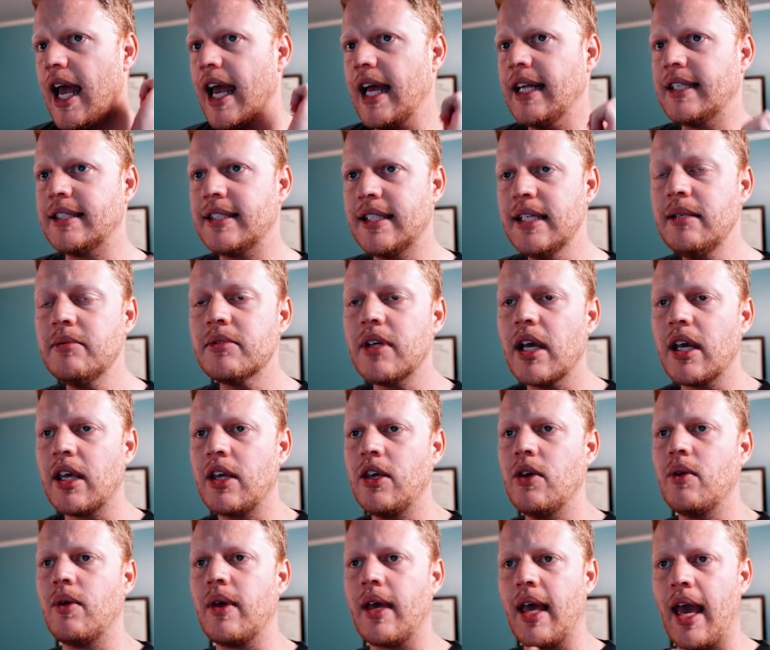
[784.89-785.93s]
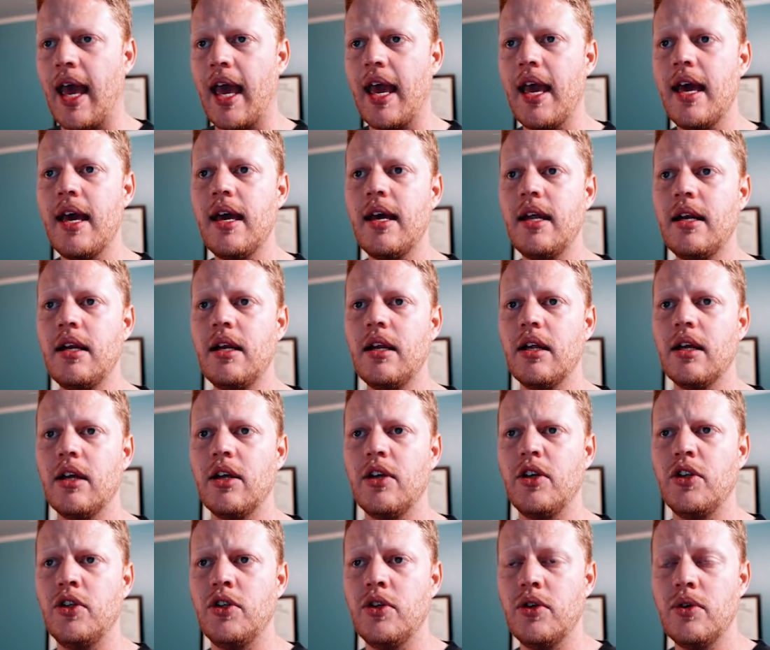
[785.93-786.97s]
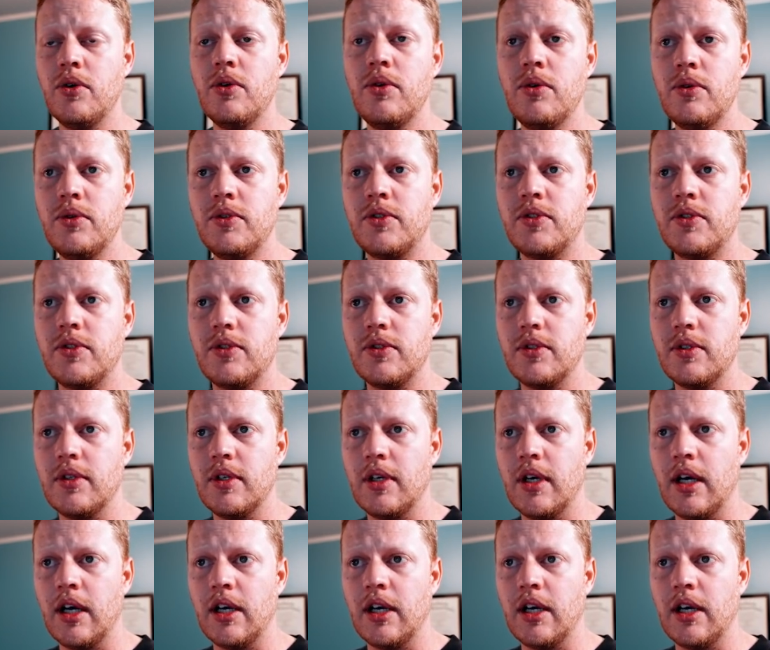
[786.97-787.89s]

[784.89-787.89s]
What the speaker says: it seems like you can use